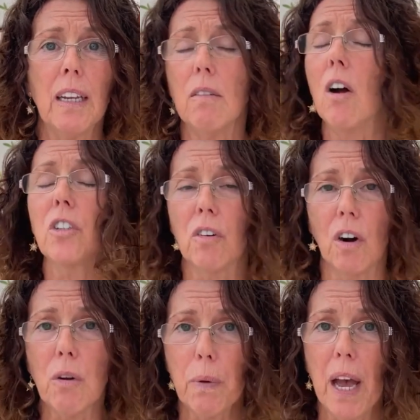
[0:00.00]
on your
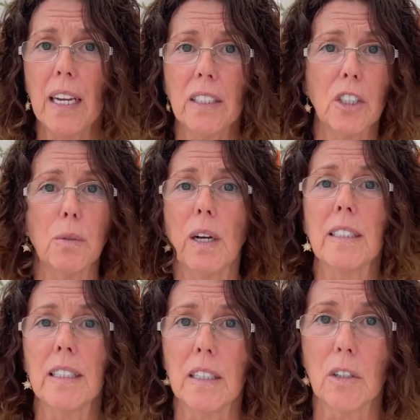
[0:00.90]
own page as well
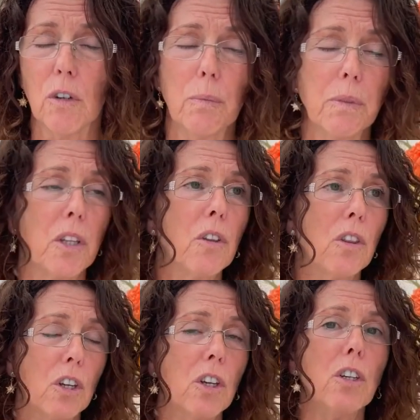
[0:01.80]
as in the groups. The
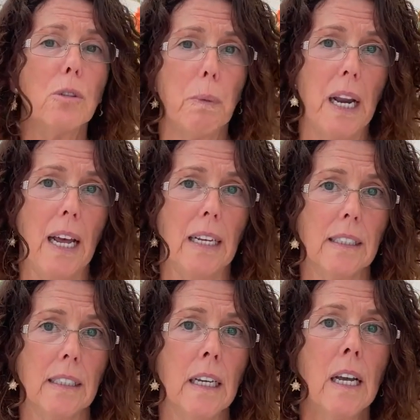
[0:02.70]
third place,